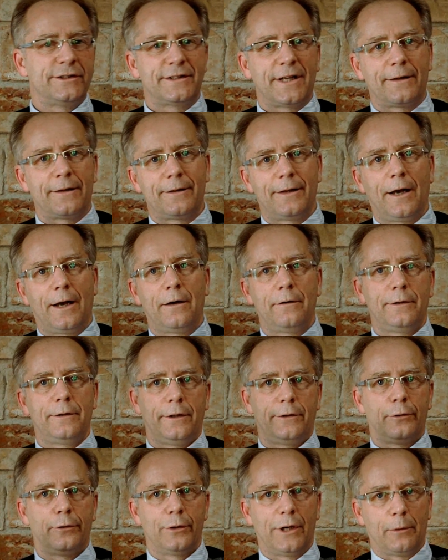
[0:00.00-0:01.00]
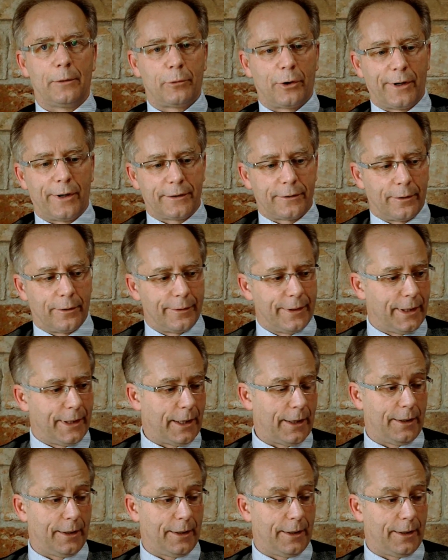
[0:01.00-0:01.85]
she sat down in her laboratory,